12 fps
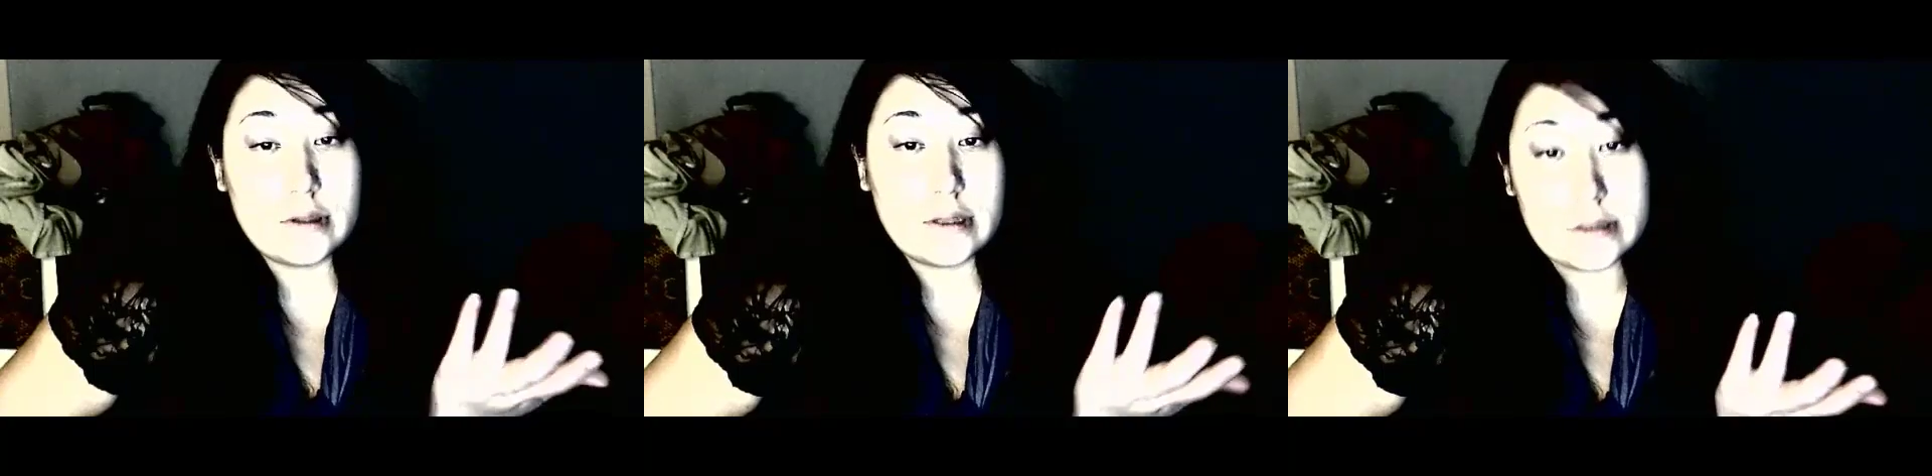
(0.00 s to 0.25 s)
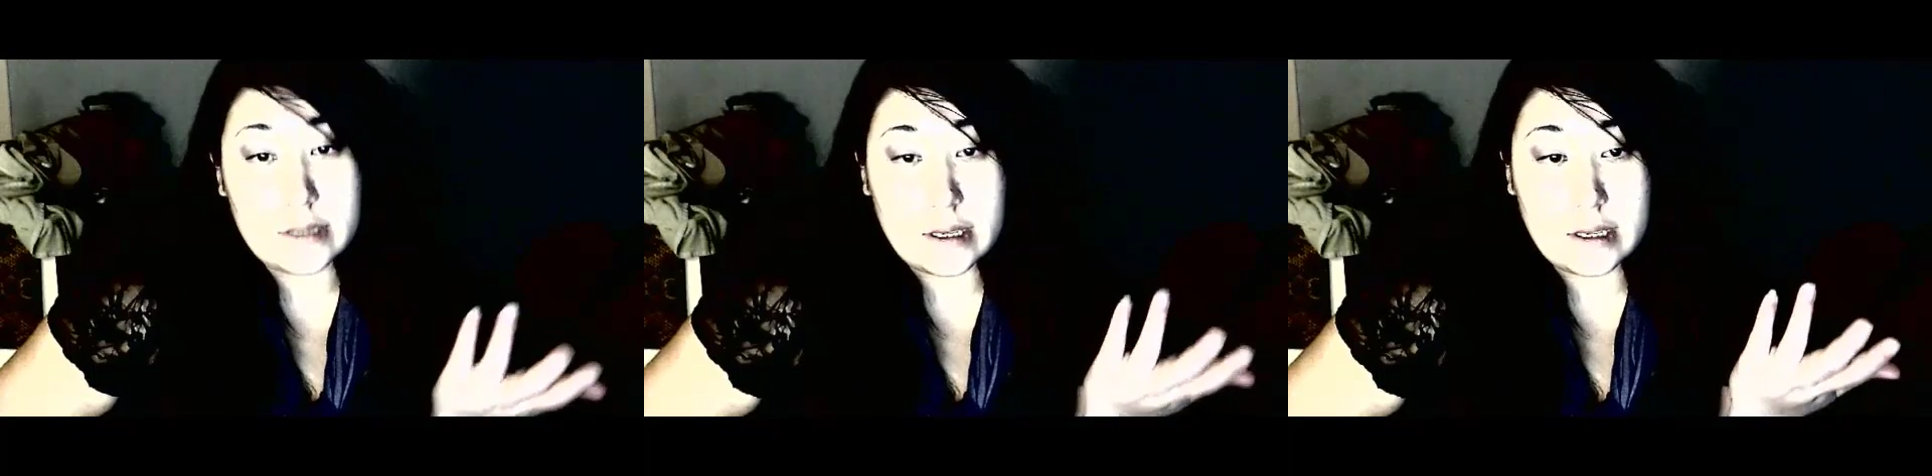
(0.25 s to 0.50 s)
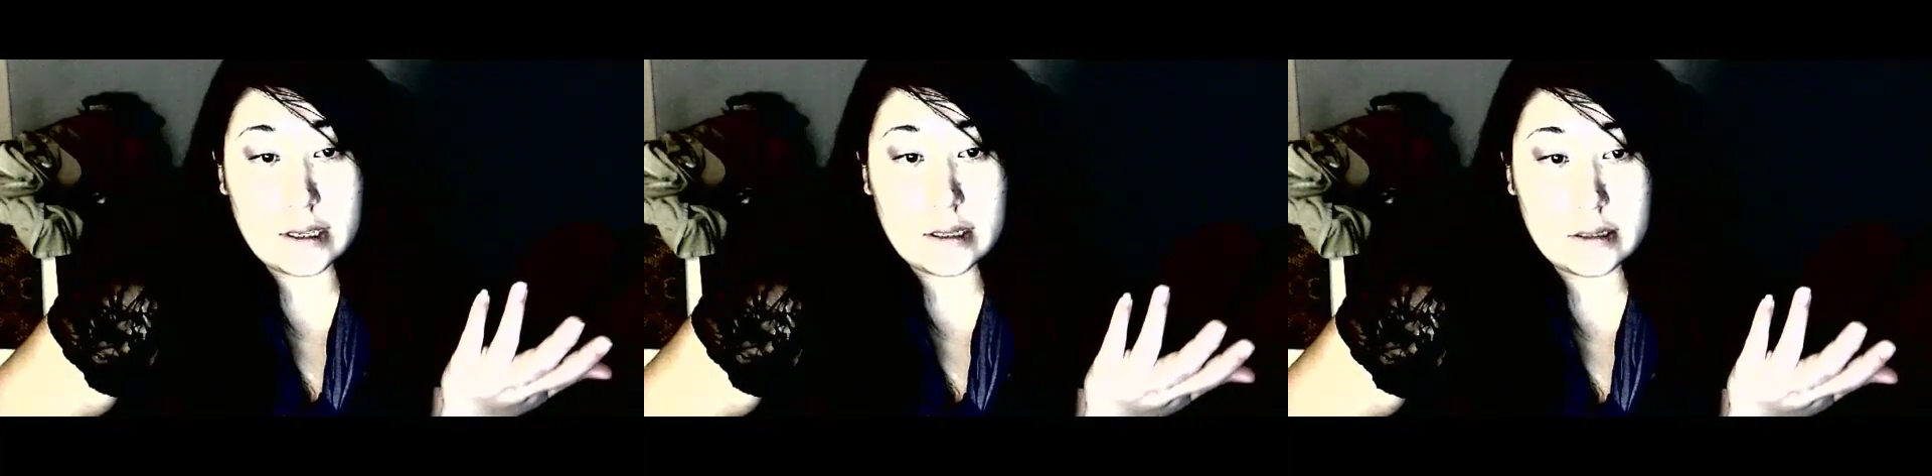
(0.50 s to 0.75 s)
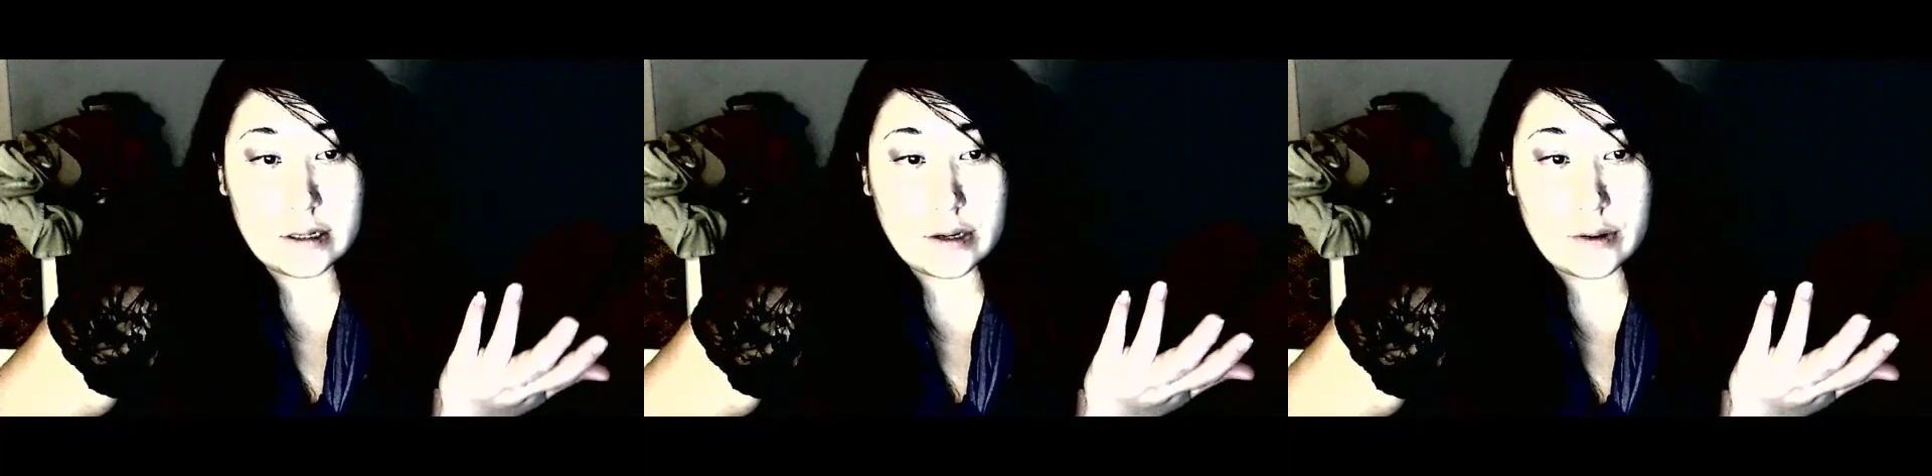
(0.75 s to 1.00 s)
the things that,
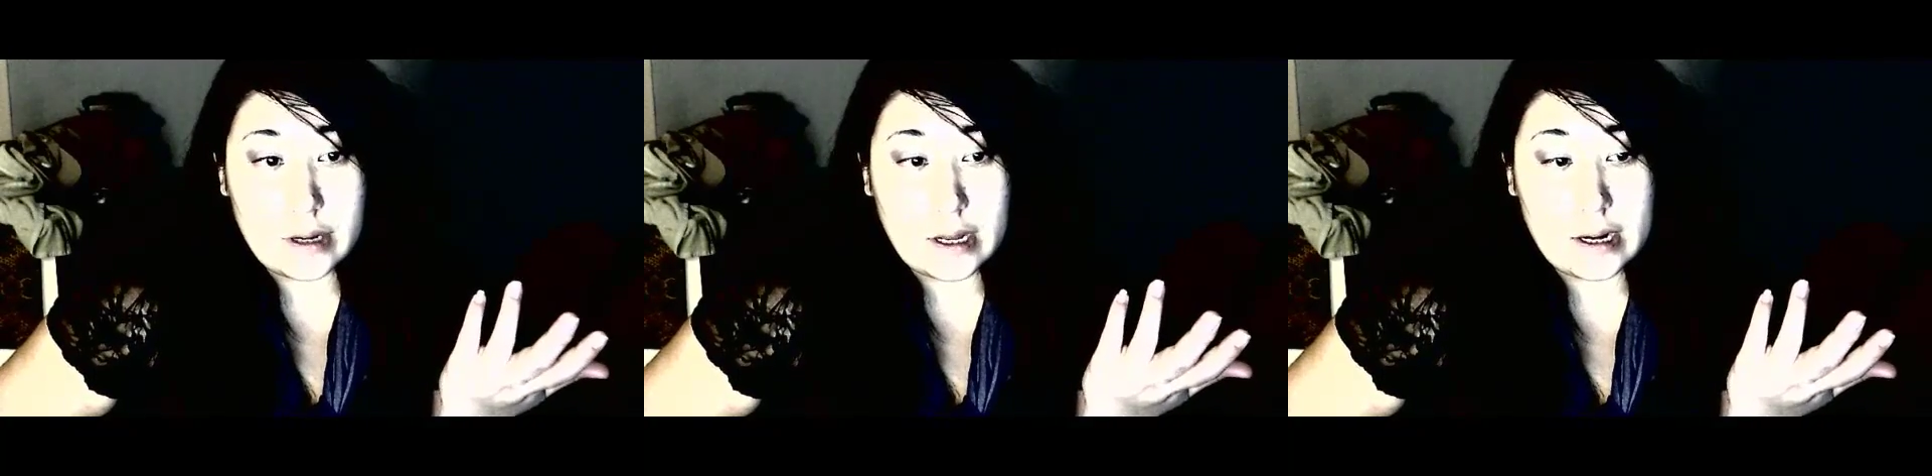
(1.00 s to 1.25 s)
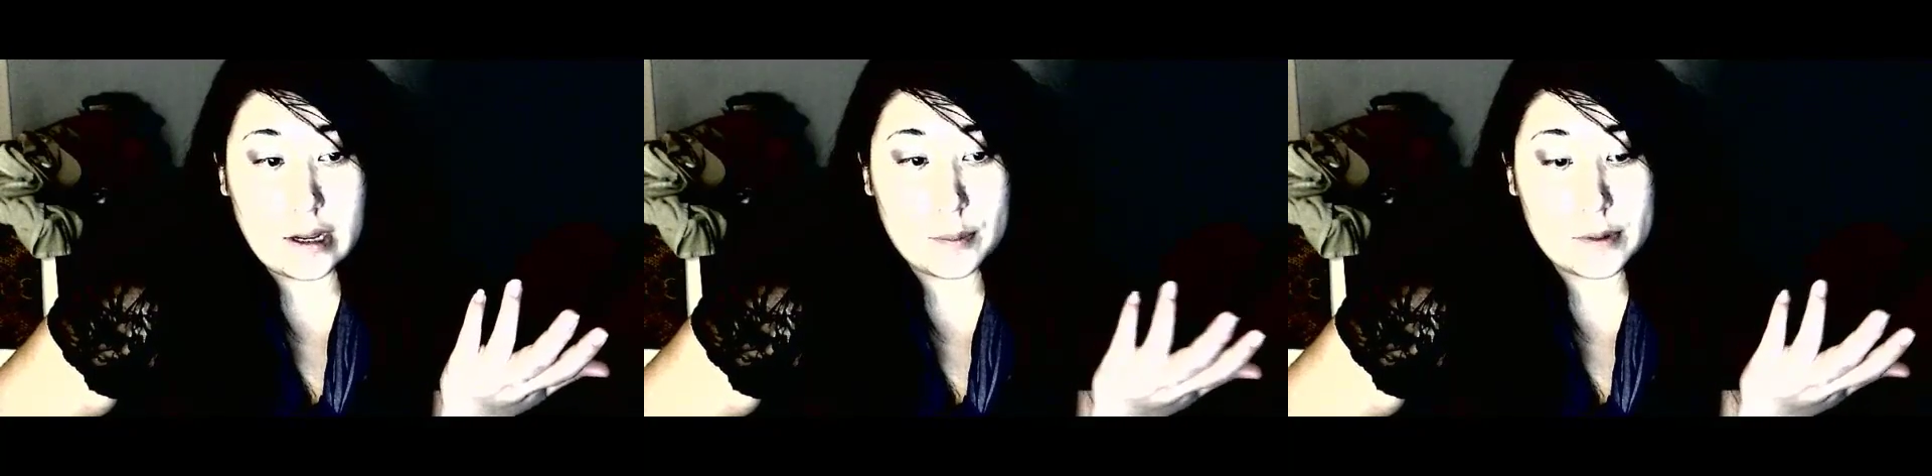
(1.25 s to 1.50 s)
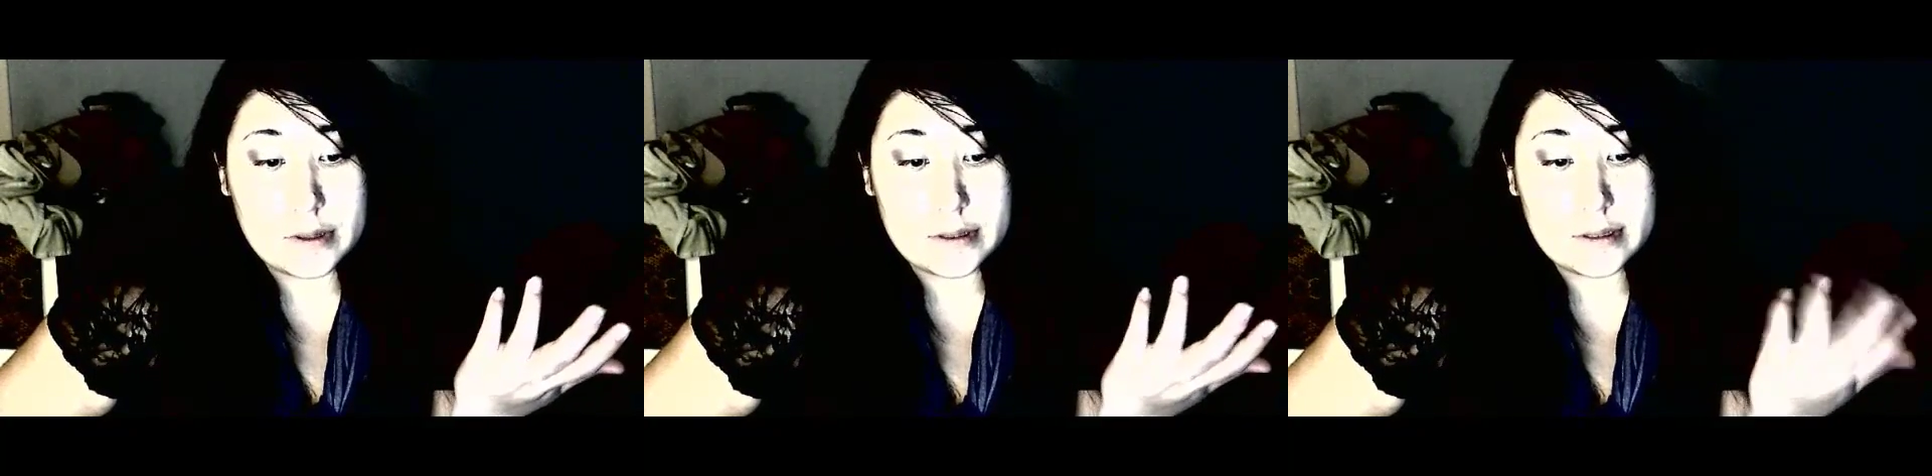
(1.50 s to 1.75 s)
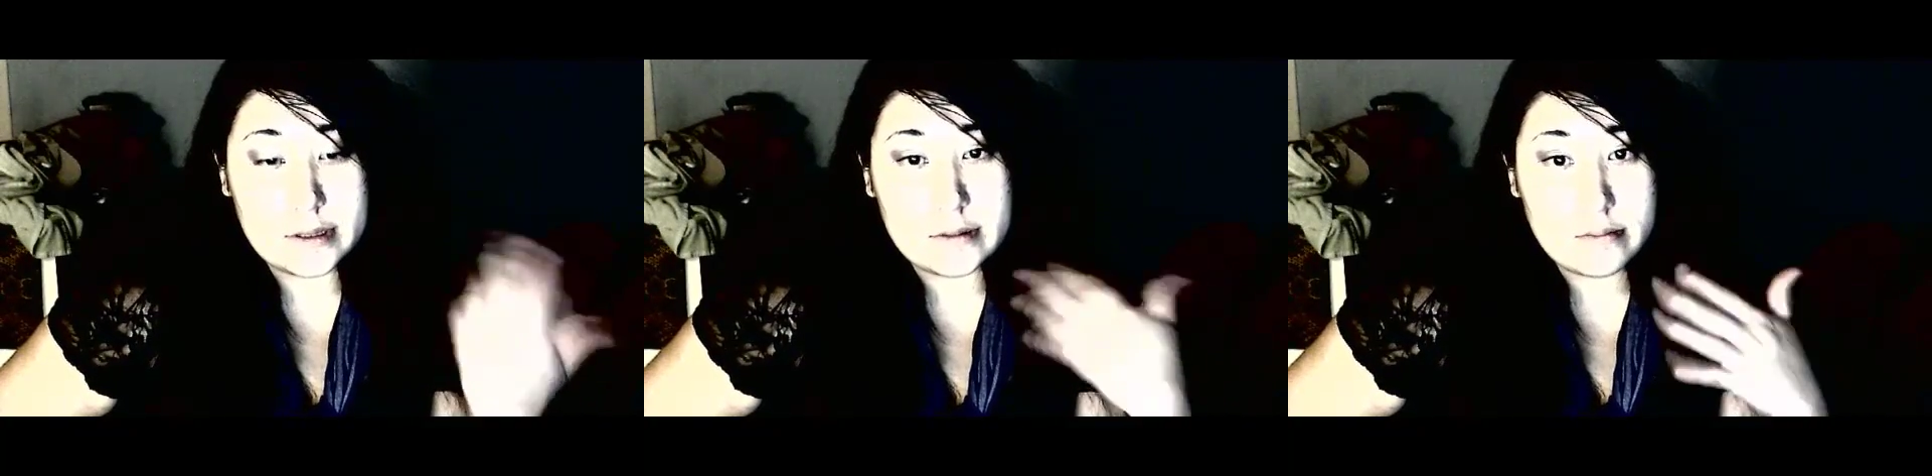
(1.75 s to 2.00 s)
kind of help
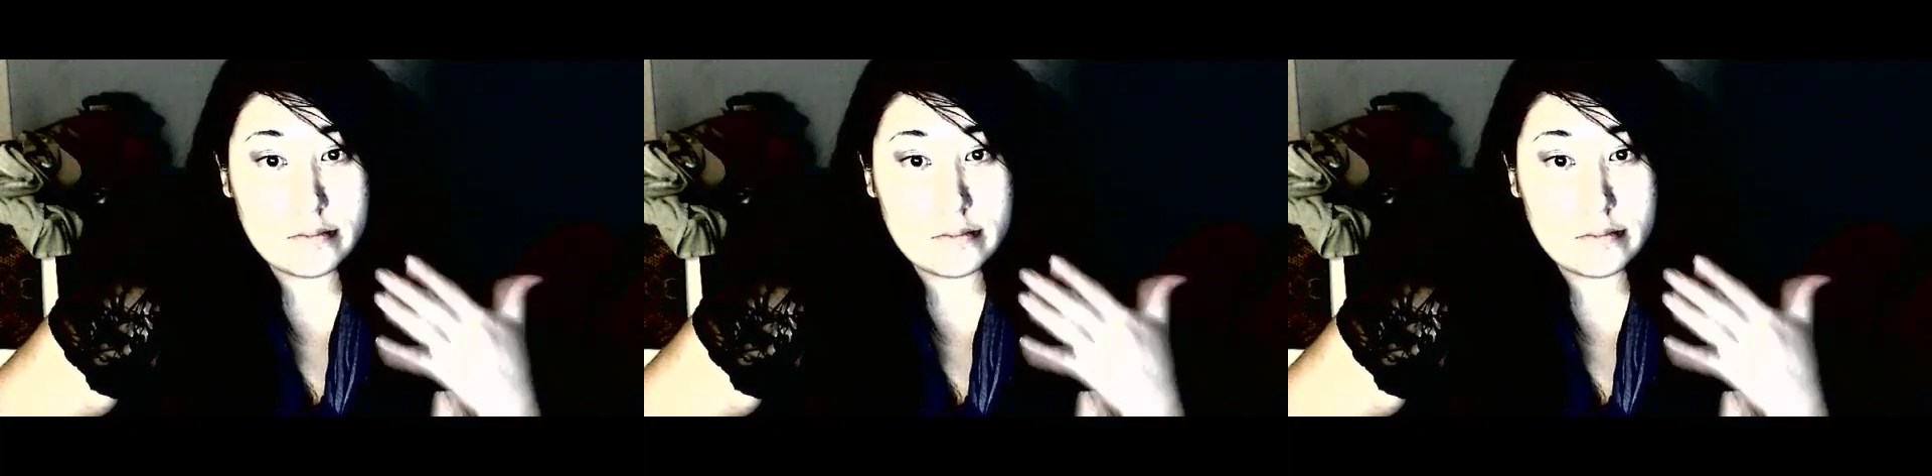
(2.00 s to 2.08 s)
us,